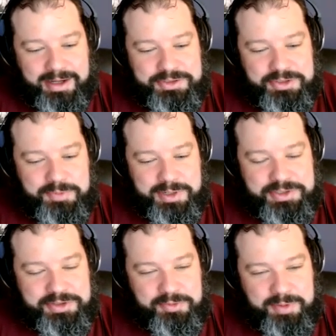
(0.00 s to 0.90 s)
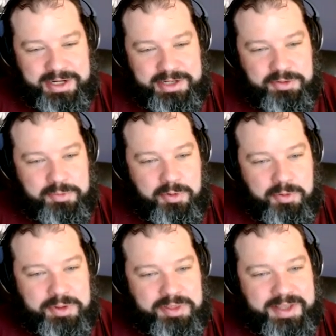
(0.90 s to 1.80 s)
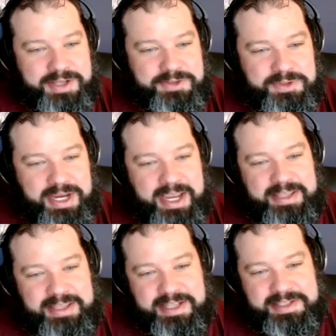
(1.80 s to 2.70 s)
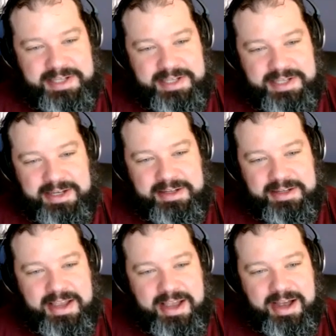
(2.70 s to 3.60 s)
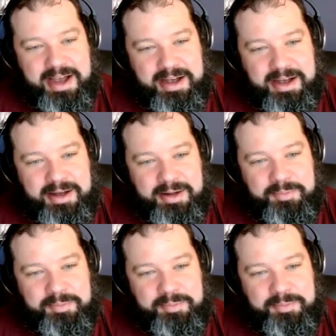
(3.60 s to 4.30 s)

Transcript: too much, too many, do more with less, which I hate that saying. I